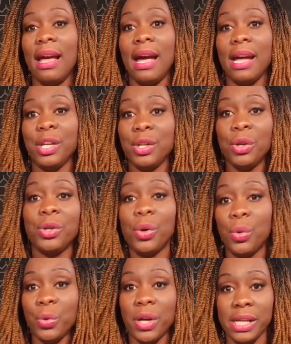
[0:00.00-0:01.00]
And you don't
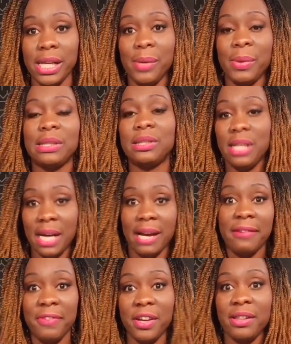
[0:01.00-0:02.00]
know who you're dealing with, so you got
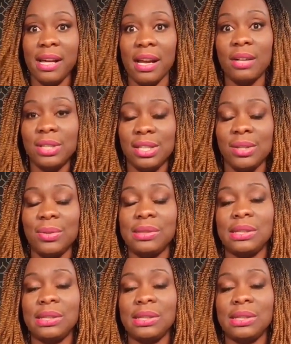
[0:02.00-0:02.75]
to figure that out too.